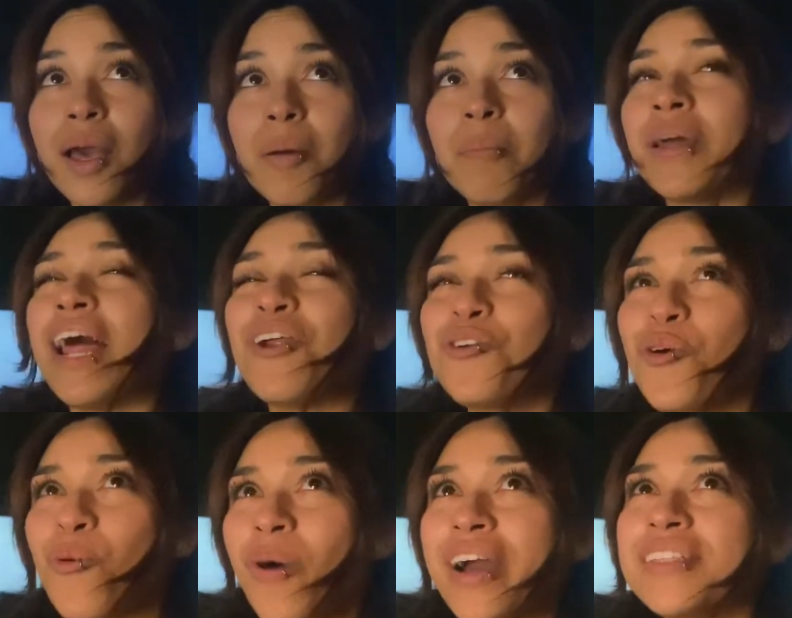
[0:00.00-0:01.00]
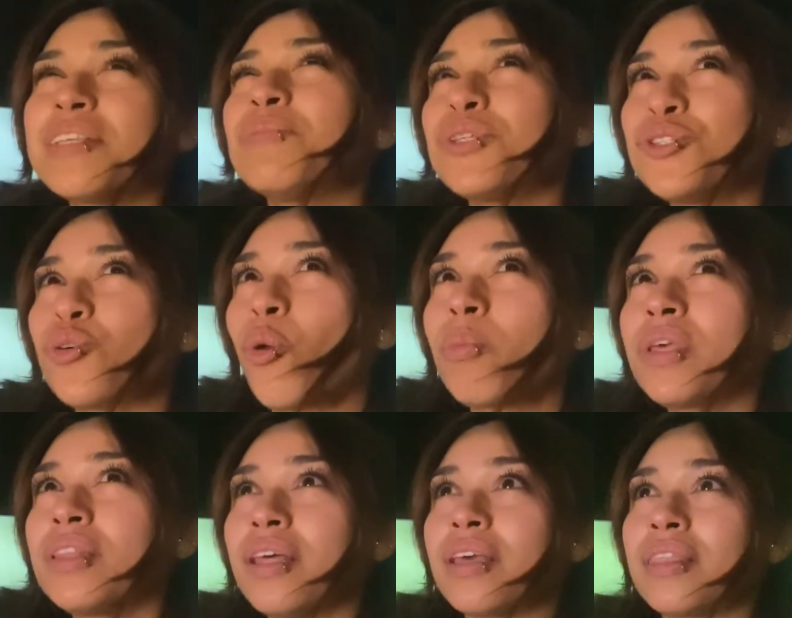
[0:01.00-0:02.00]
But I don't know why, something told me
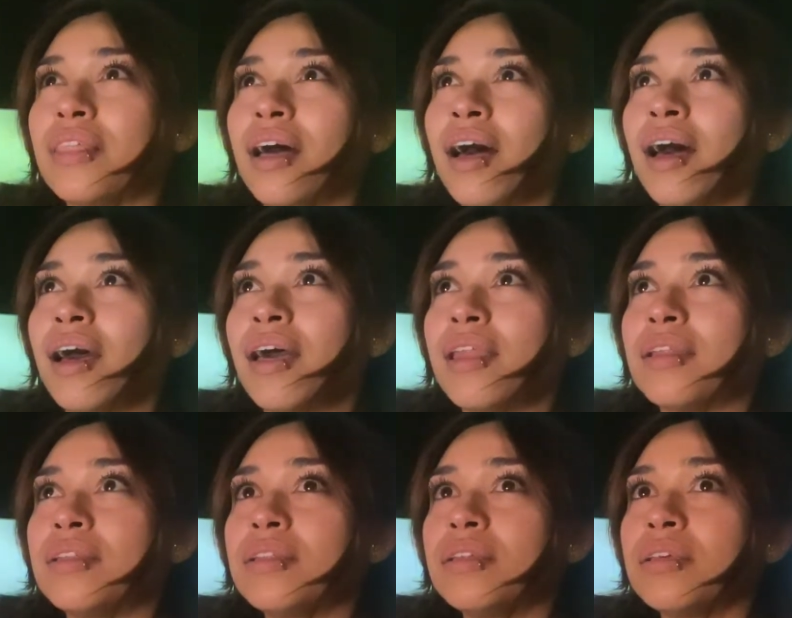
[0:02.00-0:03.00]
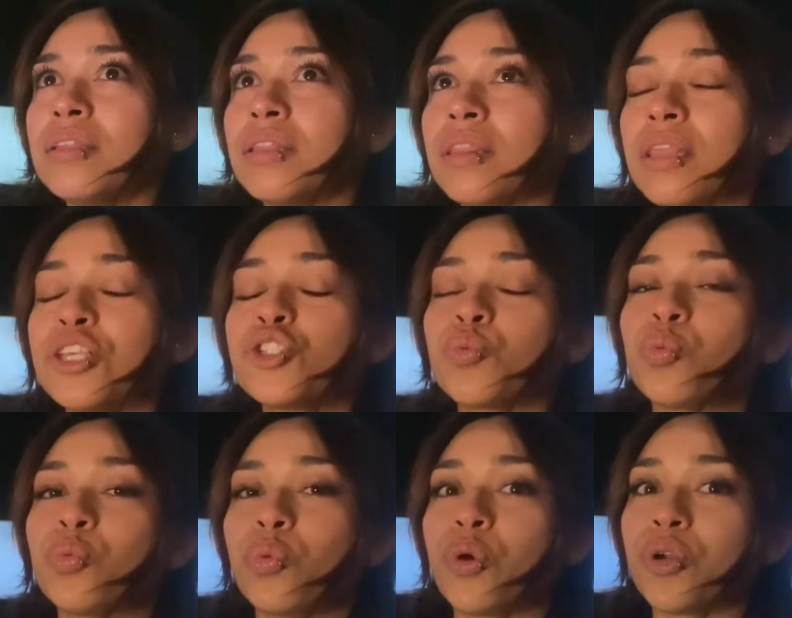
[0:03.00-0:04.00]
like that things
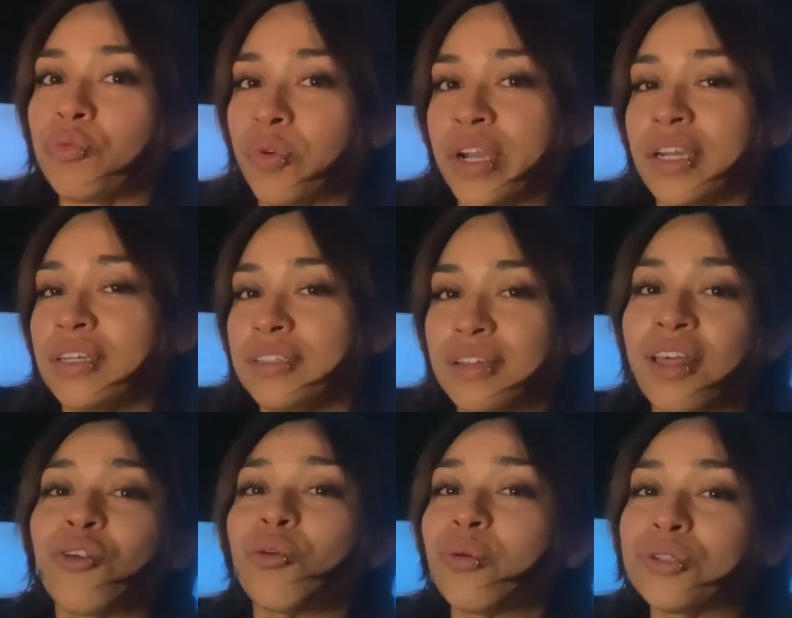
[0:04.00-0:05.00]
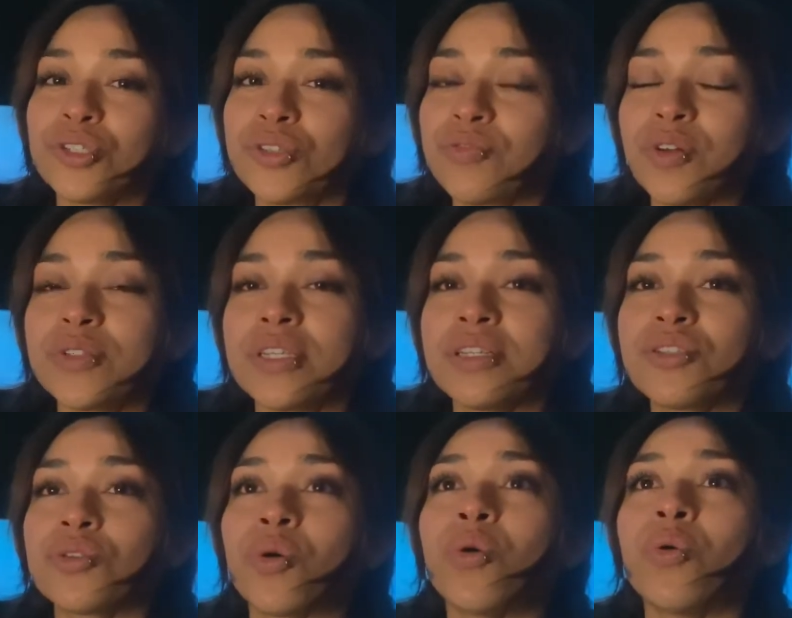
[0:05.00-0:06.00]
weren't right. I don't know, I just felt it.
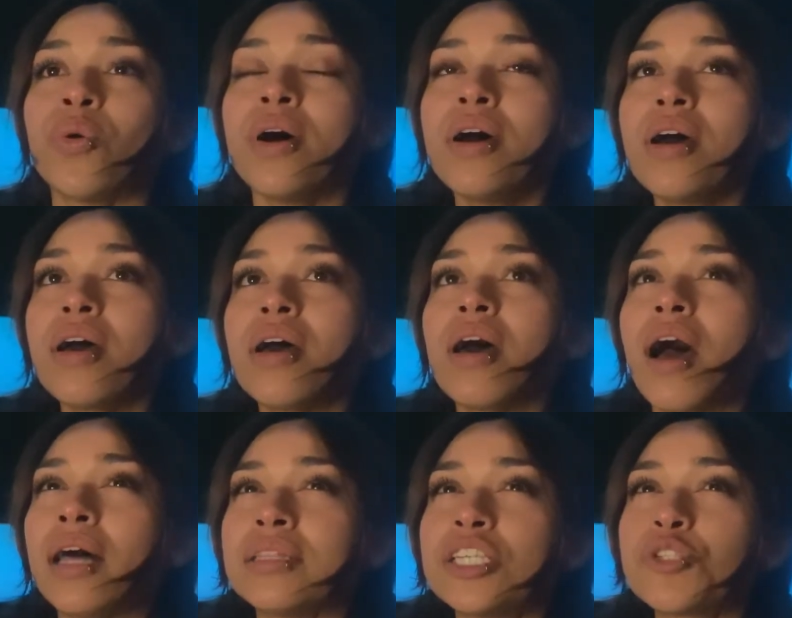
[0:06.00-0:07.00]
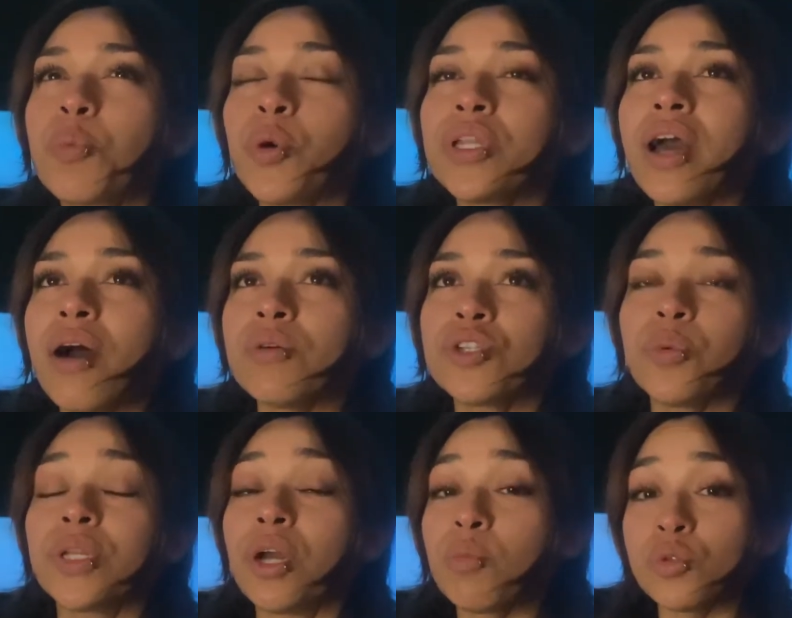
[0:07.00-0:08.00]
So at this point I was
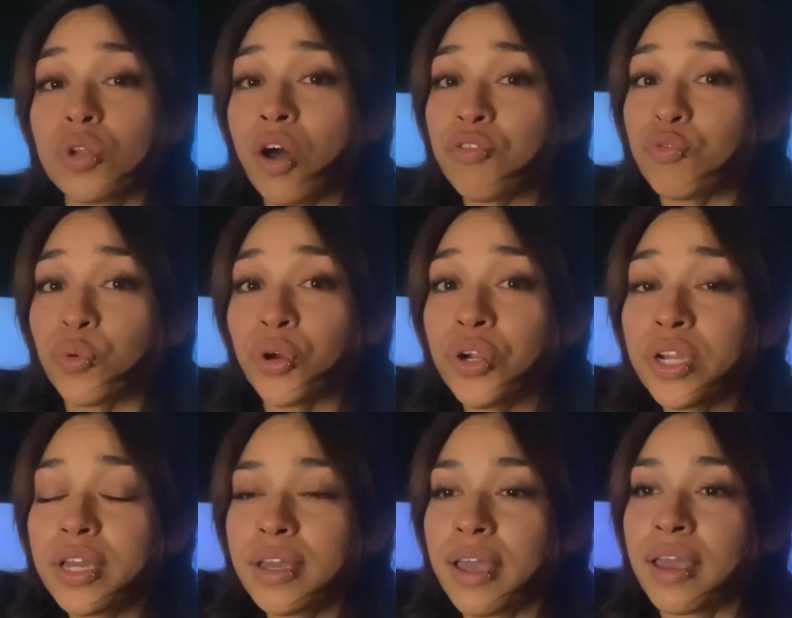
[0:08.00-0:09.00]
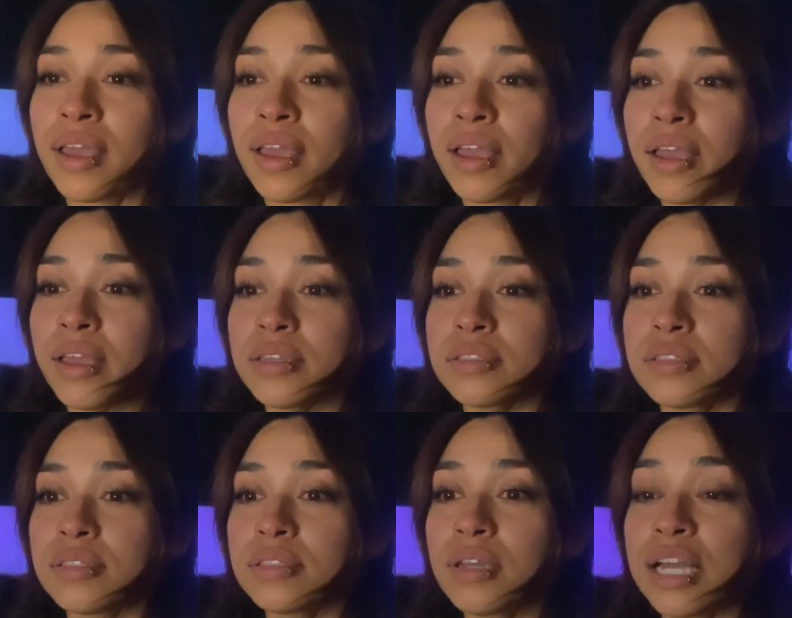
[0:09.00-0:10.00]
already almost off work and
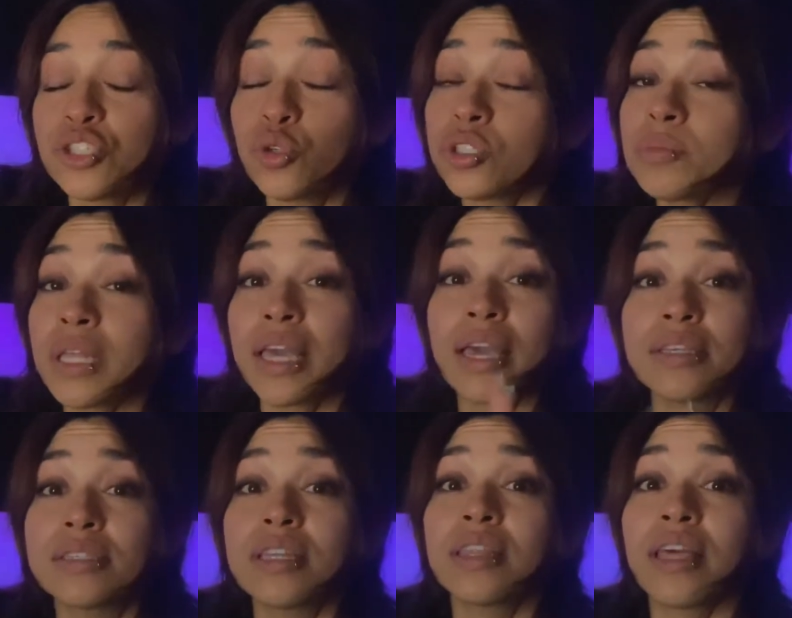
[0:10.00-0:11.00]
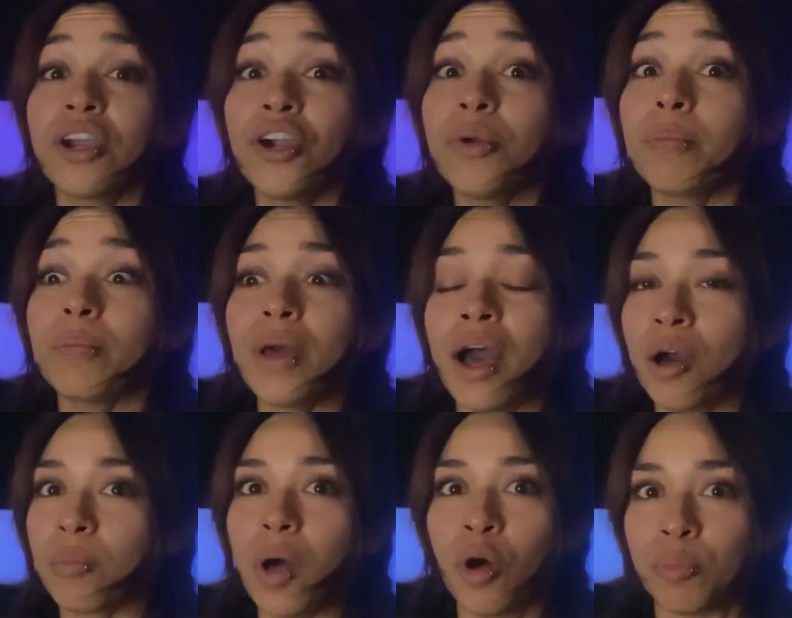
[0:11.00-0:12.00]
I told him like, hey, stay there,
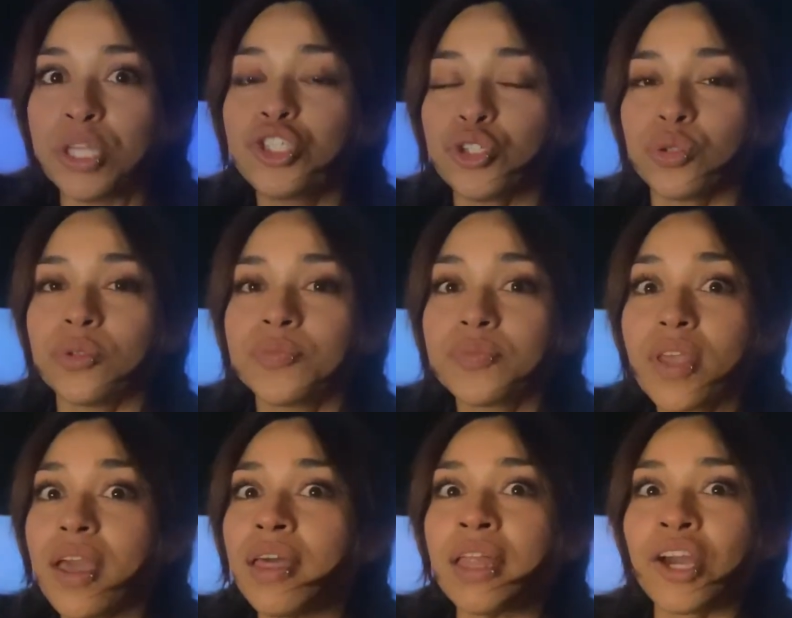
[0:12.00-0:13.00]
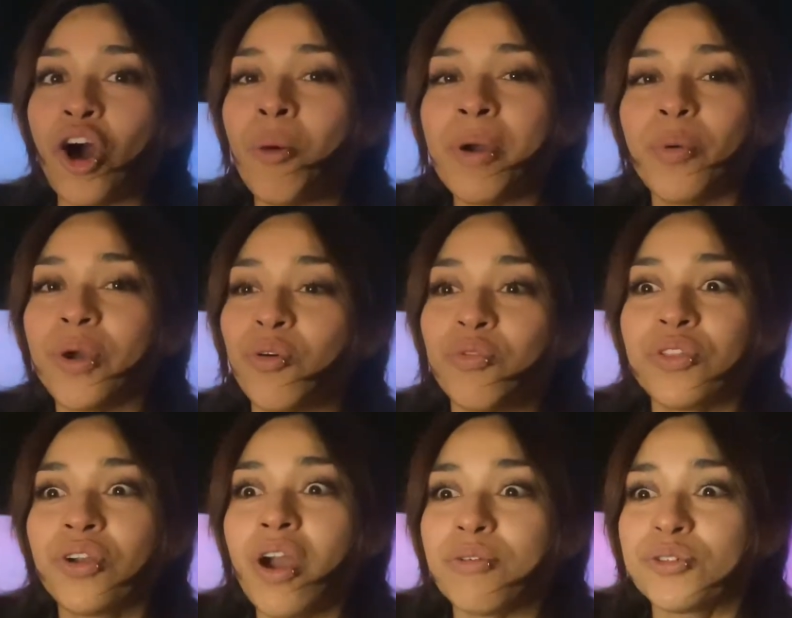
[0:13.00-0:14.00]
I'll meet you. And like on my way over
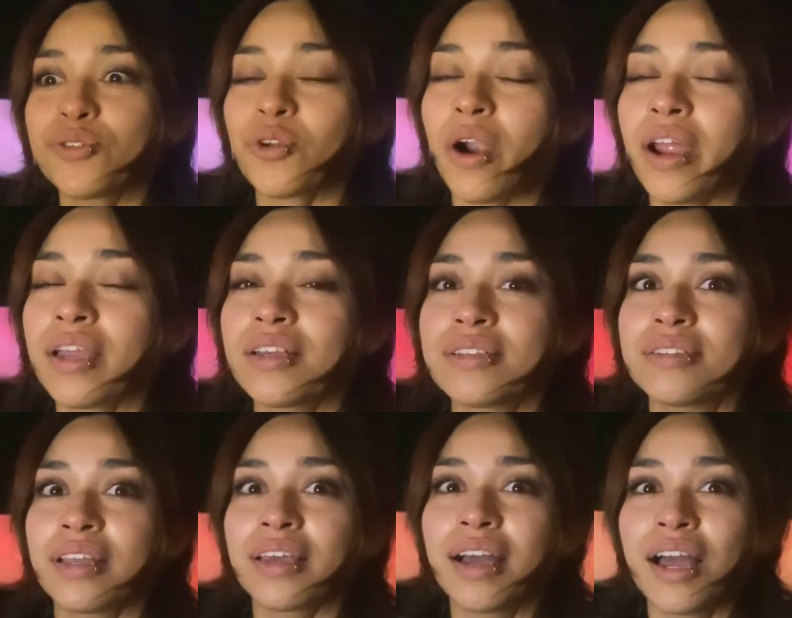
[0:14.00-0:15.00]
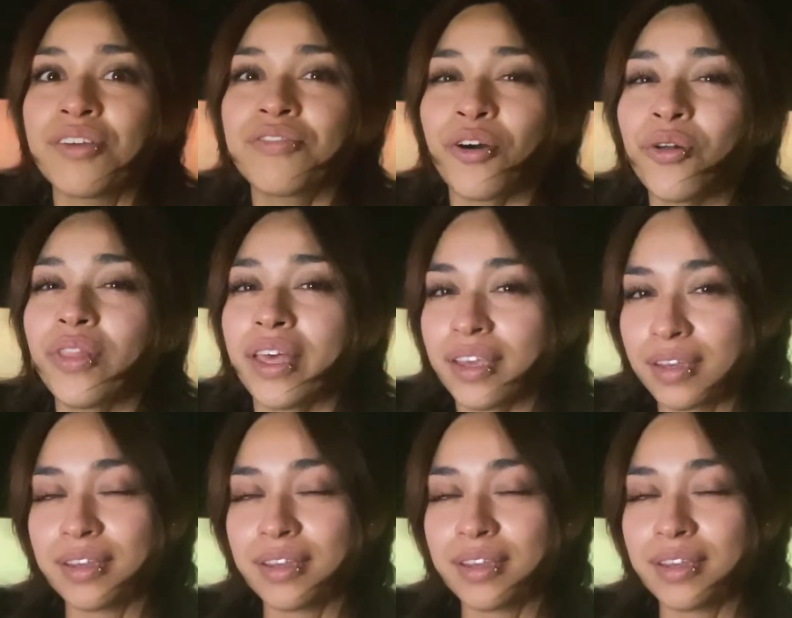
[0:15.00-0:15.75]
there, I was just crying because like I felt like